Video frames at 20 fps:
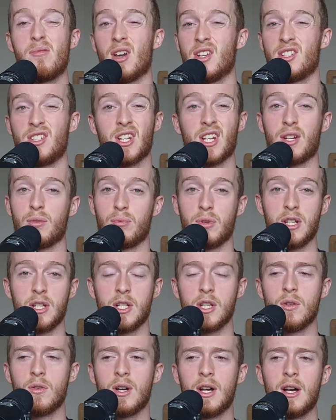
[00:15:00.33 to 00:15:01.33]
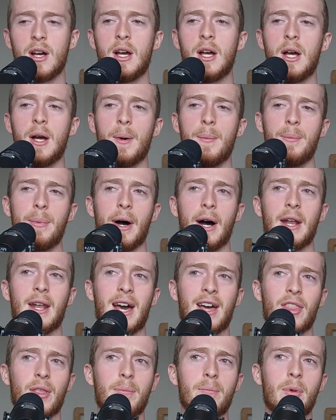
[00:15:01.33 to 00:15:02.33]
I just need to redo it, but
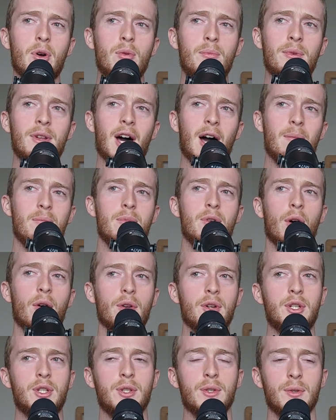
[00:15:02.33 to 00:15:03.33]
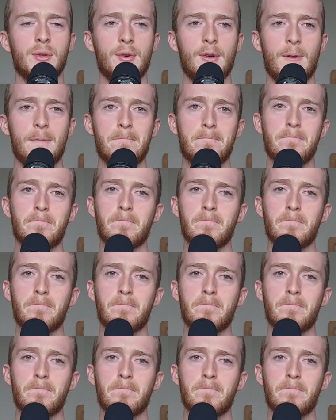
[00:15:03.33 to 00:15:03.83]
at the moment I'm not sure.